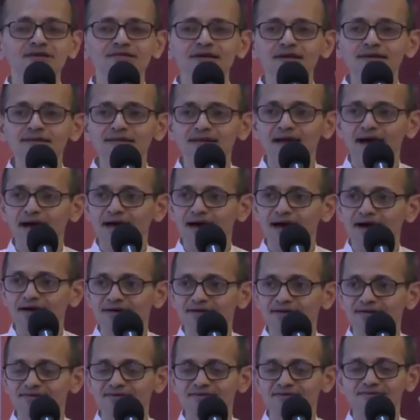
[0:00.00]
Kidhar se
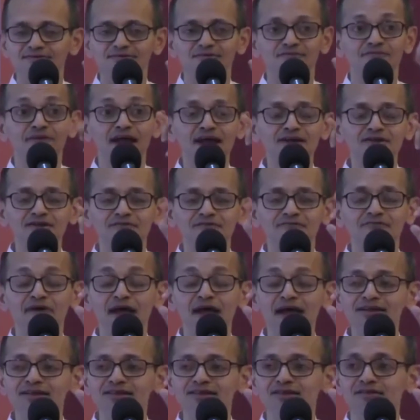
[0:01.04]
Where,
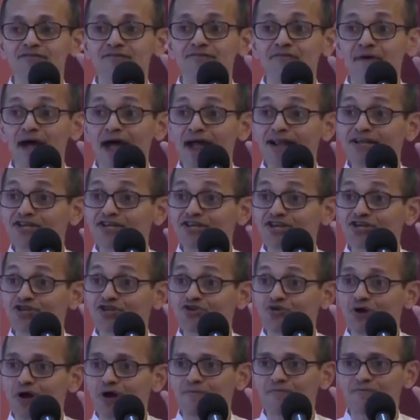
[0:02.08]
where, where
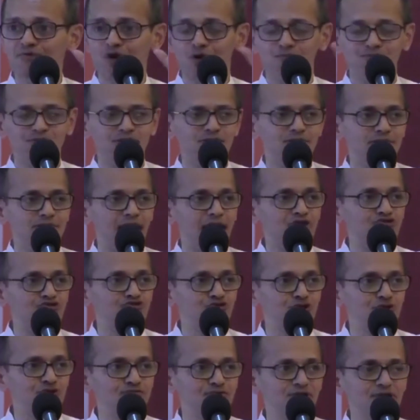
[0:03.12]
did you come from? The
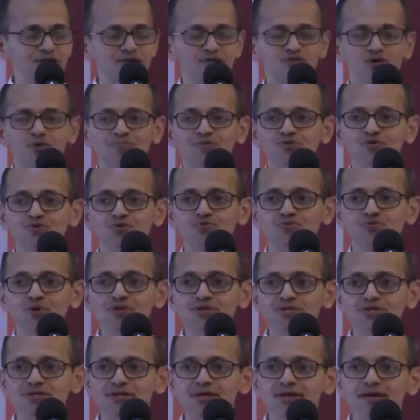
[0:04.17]
actual word Swami used
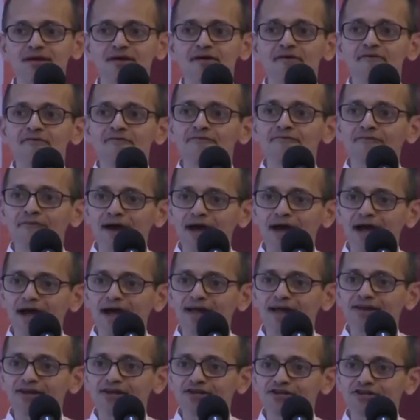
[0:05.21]
was,
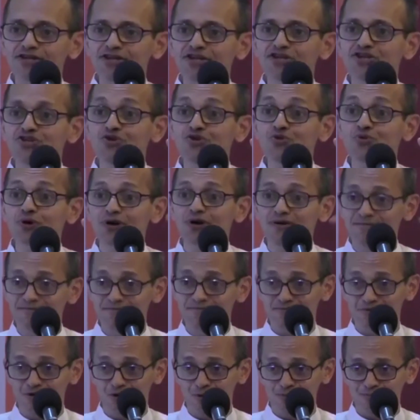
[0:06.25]
where did you
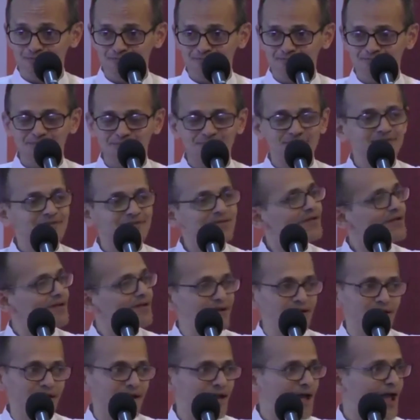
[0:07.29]
come from?
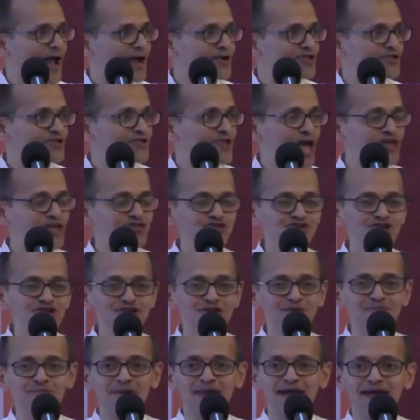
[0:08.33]
And the
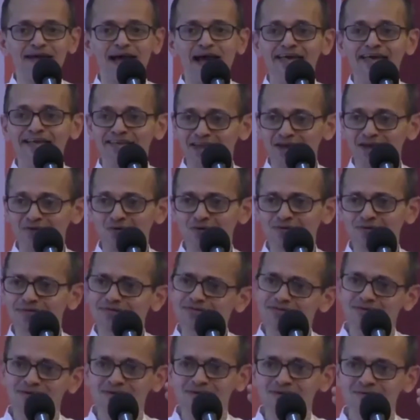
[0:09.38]
natural reply I gave
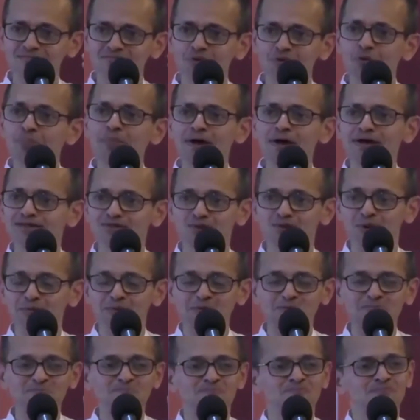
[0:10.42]
was, Mumbai,
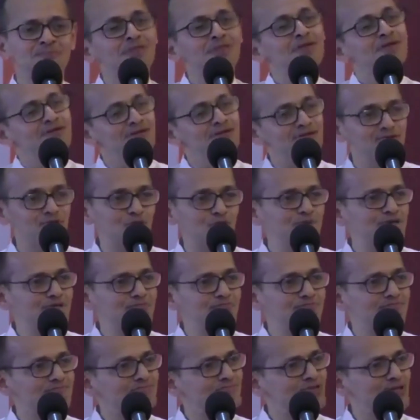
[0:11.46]
Swami.
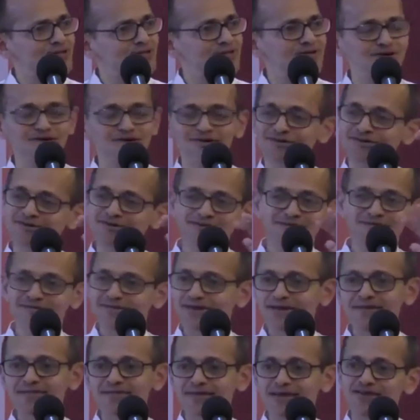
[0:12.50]
Swami just heard
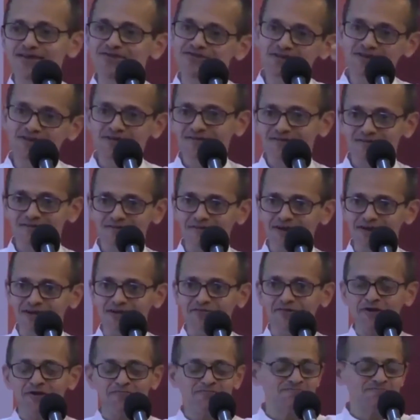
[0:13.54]
didn't say anything,
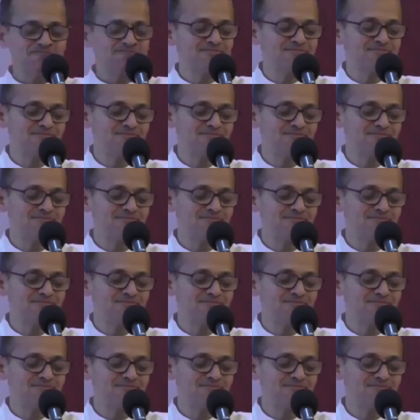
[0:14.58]
went away.